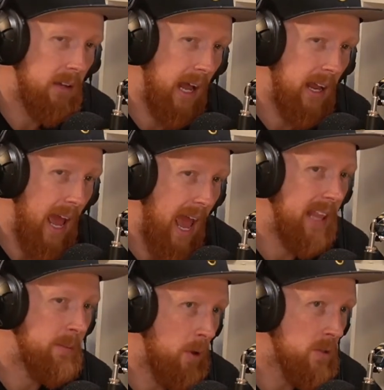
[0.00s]
kind of
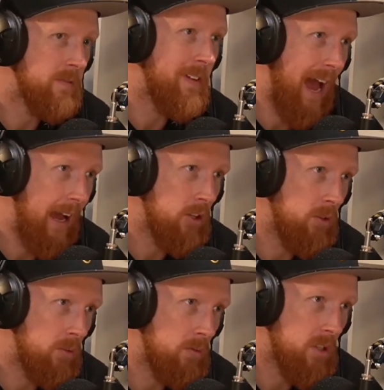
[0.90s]
add the most
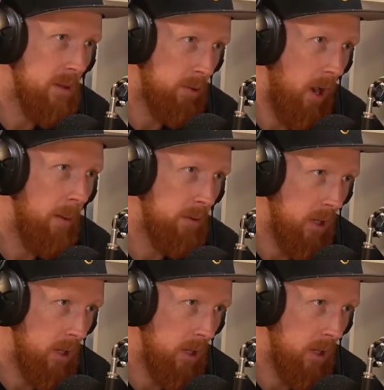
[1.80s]
value to the property?